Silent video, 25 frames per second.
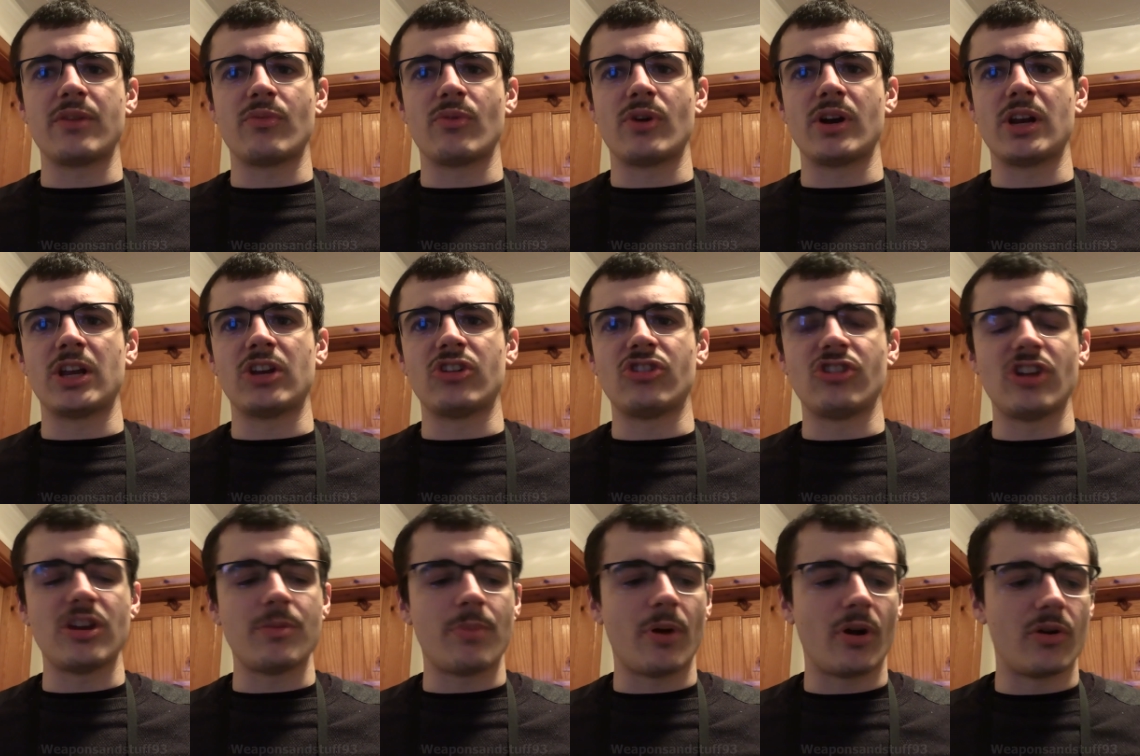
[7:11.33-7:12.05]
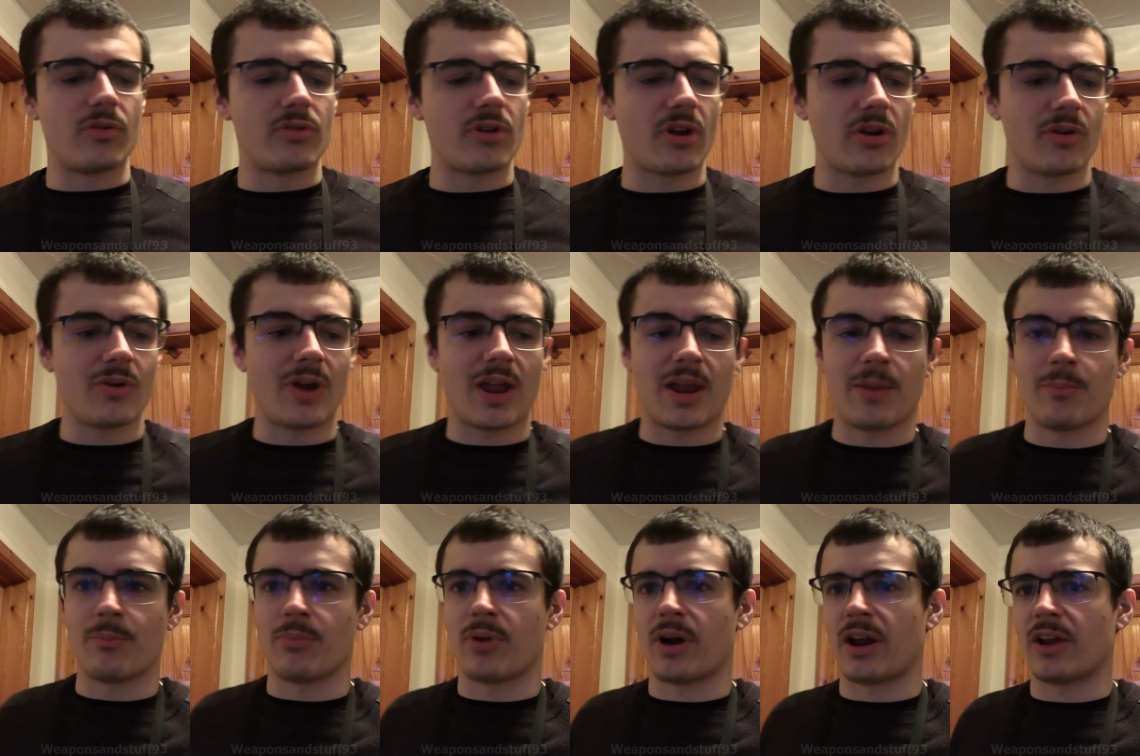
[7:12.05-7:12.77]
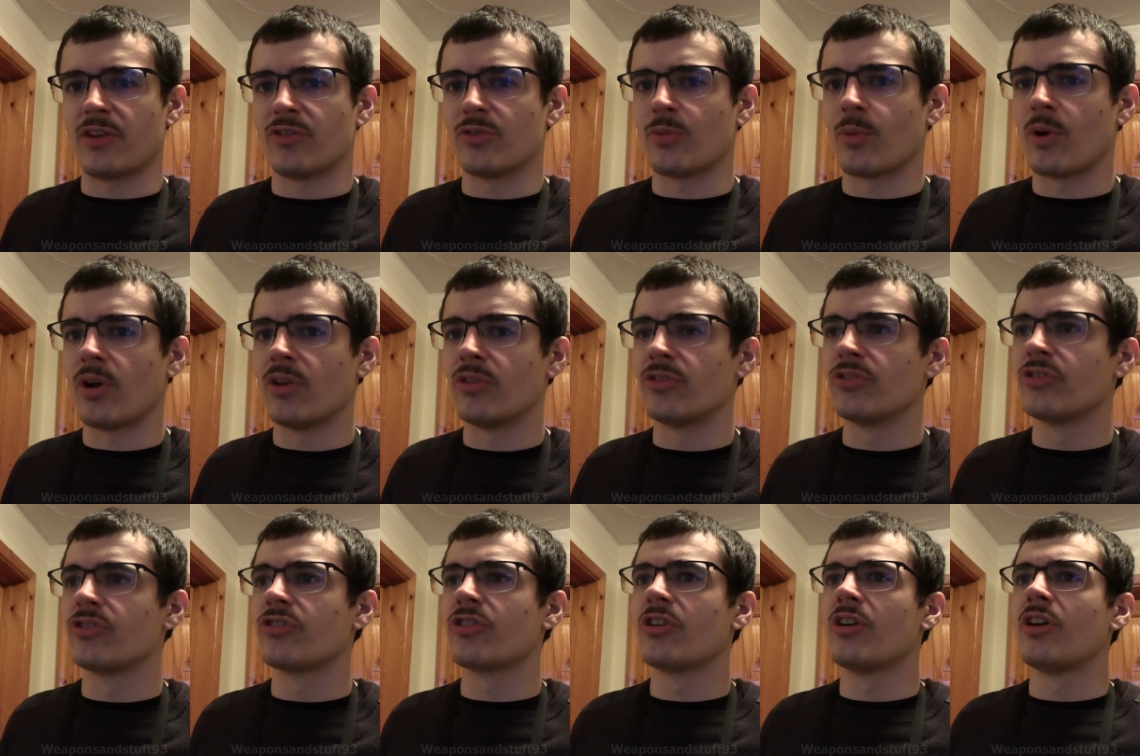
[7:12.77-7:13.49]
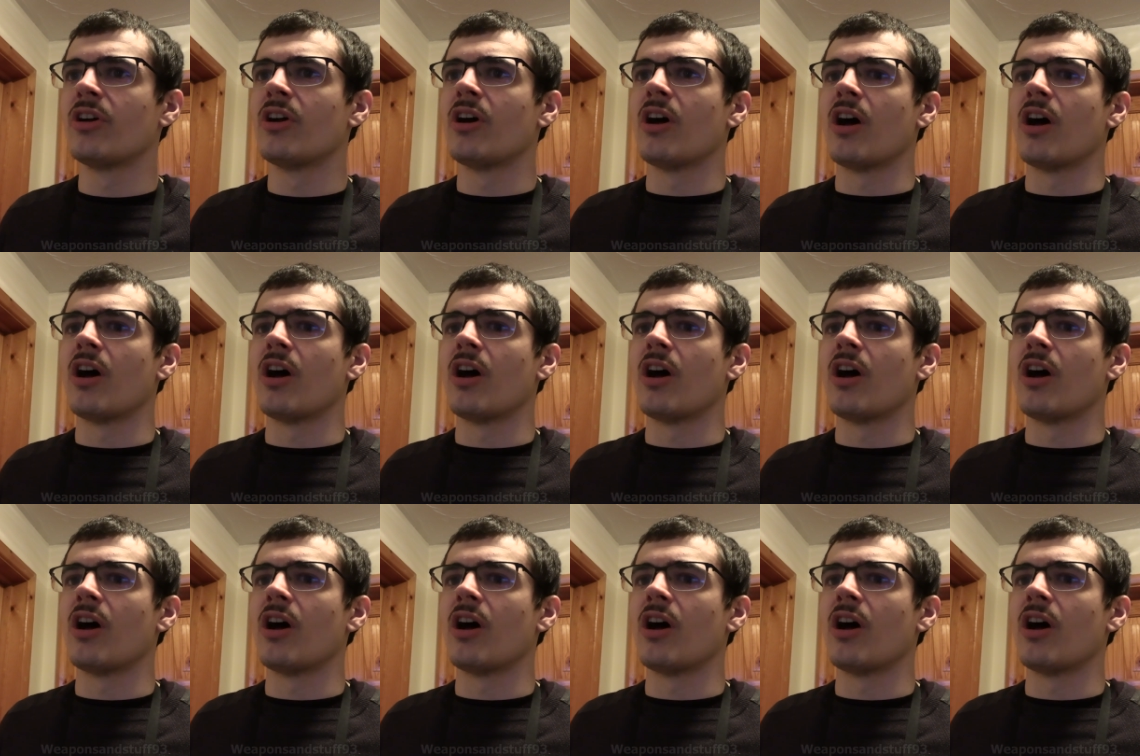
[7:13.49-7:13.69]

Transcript: really cheapo no-name brand ones,